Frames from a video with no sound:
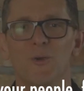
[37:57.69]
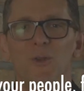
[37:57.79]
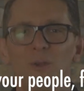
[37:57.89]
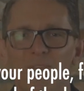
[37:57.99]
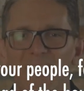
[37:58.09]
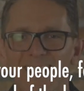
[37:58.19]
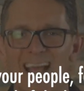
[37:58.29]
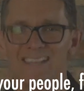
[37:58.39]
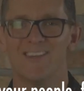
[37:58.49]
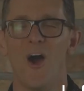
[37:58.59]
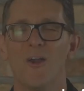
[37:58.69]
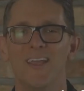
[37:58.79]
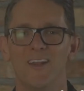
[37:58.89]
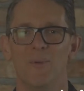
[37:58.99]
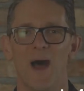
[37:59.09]
Who do you think that's
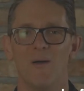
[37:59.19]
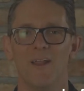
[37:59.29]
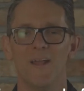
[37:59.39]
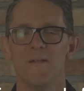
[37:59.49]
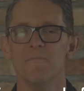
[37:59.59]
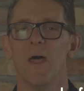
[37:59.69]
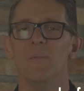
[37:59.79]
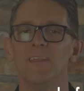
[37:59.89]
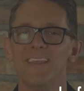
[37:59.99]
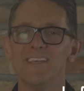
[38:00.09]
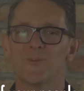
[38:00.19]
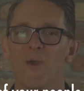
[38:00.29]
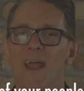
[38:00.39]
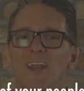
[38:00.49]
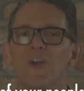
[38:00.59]
talking about? I mean, this
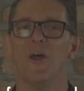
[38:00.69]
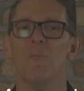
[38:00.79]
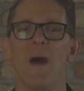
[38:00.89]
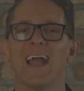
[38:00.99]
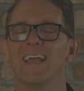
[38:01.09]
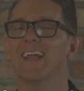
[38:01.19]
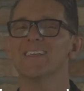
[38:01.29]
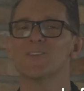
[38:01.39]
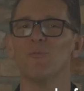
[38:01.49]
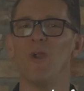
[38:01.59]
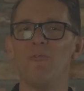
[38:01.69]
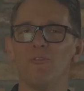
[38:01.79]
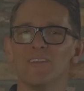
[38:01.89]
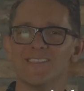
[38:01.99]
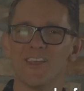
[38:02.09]
right here in Habakkuk is a
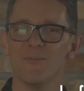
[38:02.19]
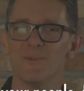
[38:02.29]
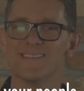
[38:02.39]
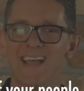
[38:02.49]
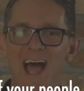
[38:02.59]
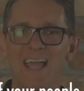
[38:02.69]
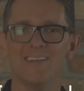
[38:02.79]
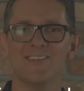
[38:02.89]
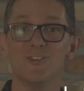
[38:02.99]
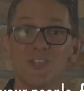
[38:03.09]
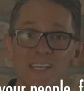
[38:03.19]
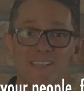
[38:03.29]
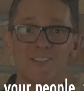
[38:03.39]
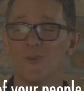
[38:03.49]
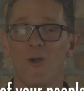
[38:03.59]
reference to the Messiah, to
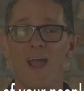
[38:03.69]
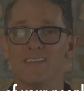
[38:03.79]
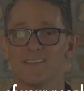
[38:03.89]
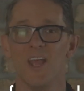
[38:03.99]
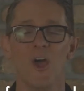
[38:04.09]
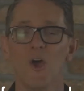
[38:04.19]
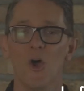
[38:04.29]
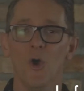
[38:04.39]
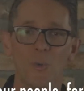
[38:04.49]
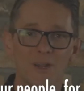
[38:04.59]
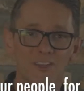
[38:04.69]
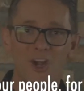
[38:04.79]
Jesus Christ, who would